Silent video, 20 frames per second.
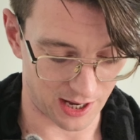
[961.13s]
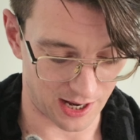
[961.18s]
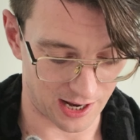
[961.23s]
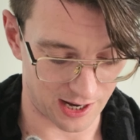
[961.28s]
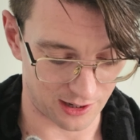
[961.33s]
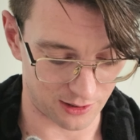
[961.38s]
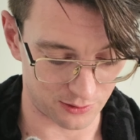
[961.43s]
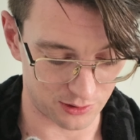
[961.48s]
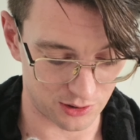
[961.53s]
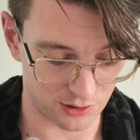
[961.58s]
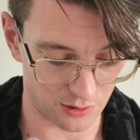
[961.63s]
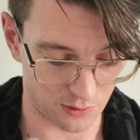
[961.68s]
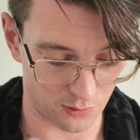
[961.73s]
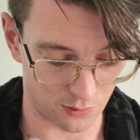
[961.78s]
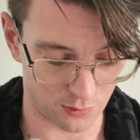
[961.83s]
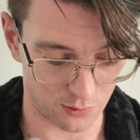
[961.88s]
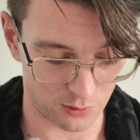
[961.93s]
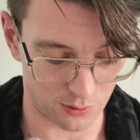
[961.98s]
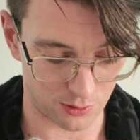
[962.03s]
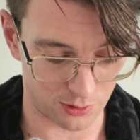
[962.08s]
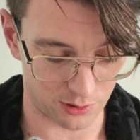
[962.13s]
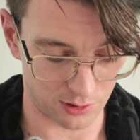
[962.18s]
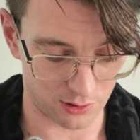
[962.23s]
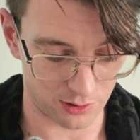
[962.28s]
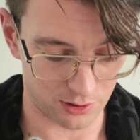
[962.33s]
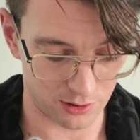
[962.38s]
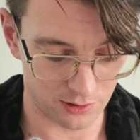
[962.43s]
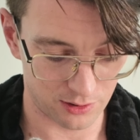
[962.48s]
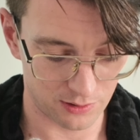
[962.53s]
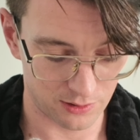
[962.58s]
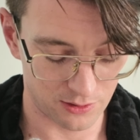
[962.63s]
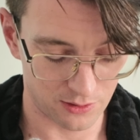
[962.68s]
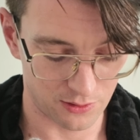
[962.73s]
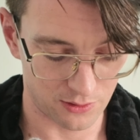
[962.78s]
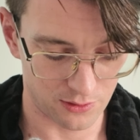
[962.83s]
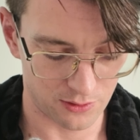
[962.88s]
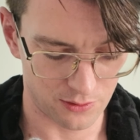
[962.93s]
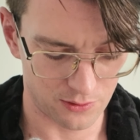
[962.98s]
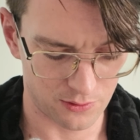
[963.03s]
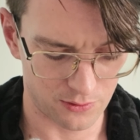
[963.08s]
the house, or,
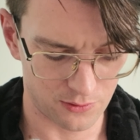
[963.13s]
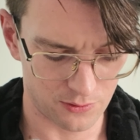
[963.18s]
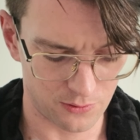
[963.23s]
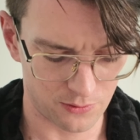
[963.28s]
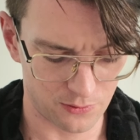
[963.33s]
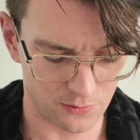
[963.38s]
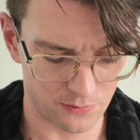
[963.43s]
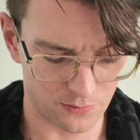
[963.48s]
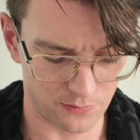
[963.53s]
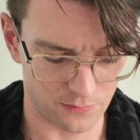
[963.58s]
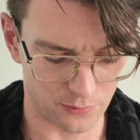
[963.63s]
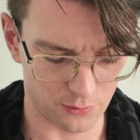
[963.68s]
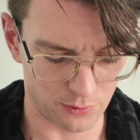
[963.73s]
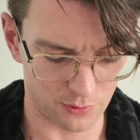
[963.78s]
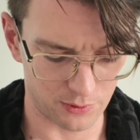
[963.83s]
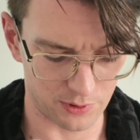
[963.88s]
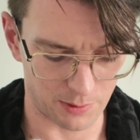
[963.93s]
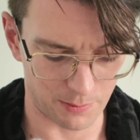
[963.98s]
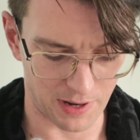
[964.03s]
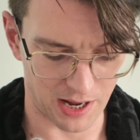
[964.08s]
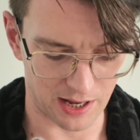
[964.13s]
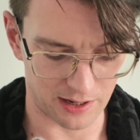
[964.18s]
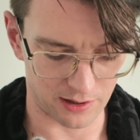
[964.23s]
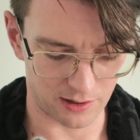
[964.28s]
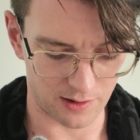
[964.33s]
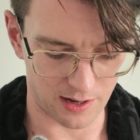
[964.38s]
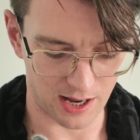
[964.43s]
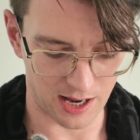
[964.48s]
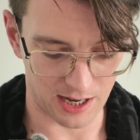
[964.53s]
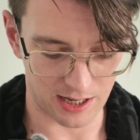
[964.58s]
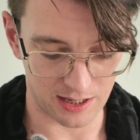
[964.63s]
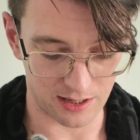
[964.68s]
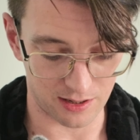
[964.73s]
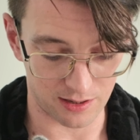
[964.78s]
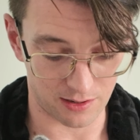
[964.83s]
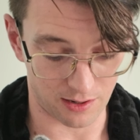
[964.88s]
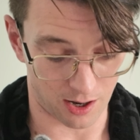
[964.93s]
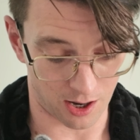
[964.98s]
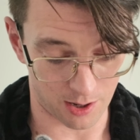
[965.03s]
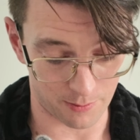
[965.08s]
for the matter, any
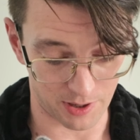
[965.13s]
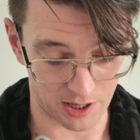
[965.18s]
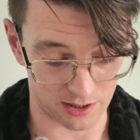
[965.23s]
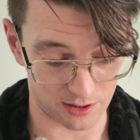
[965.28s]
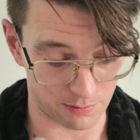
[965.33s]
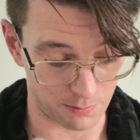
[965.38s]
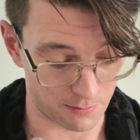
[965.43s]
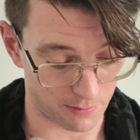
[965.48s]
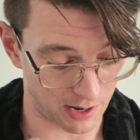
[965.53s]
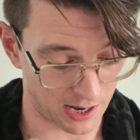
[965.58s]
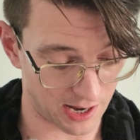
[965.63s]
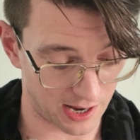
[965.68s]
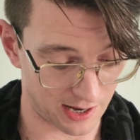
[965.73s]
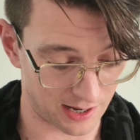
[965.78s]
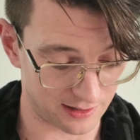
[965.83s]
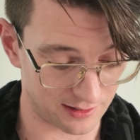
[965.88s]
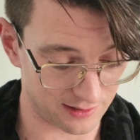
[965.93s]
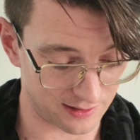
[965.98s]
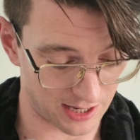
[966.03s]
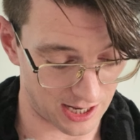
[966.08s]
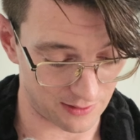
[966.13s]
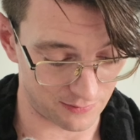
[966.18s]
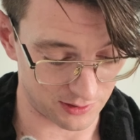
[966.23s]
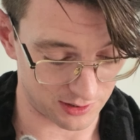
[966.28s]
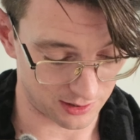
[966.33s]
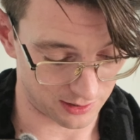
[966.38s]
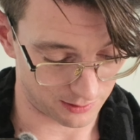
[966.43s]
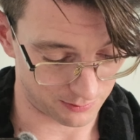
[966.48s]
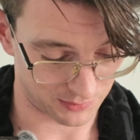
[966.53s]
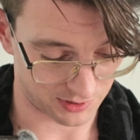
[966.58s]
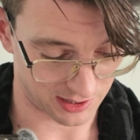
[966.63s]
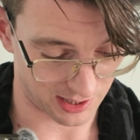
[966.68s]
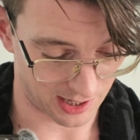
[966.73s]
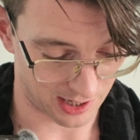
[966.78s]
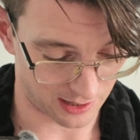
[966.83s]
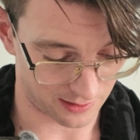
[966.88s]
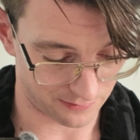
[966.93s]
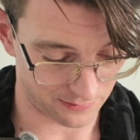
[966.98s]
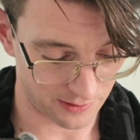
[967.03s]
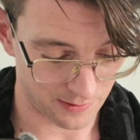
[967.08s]
comment by Davison
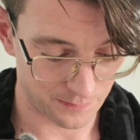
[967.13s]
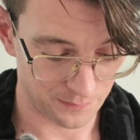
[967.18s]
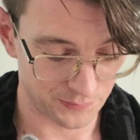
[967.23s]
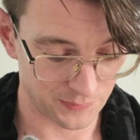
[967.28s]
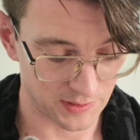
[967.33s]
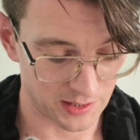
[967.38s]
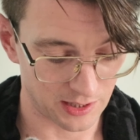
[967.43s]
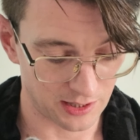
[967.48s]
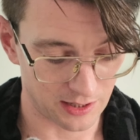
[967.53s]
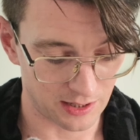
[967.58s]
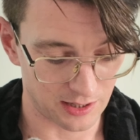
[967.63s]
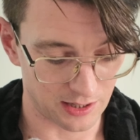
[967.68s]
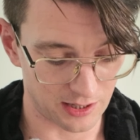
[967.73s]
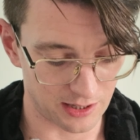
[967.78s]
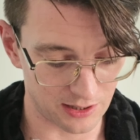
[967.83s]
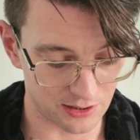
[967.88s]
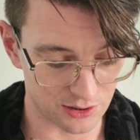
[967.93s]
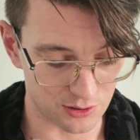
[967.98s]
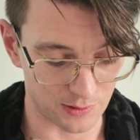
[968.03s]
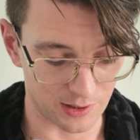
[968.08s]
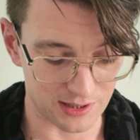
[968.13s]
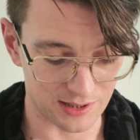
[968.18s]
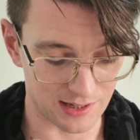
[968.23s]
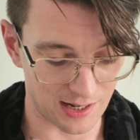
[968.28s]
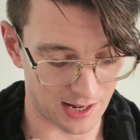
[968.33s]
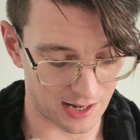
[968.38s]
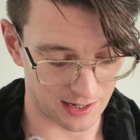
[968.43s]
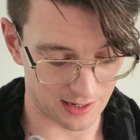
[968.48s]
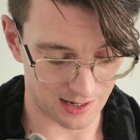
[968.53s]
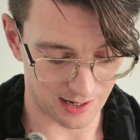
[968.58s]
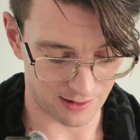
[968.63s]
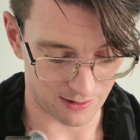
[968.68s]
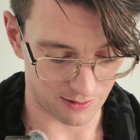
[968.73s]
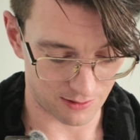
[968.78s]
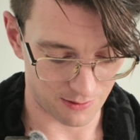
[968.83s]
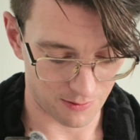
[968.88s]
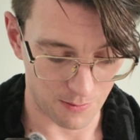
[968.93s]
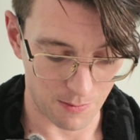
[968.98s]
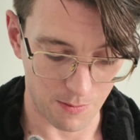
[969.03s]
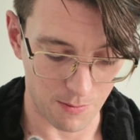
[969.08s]
himself, interest died
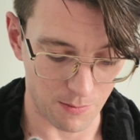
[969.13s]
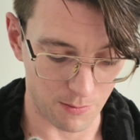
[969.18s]
out.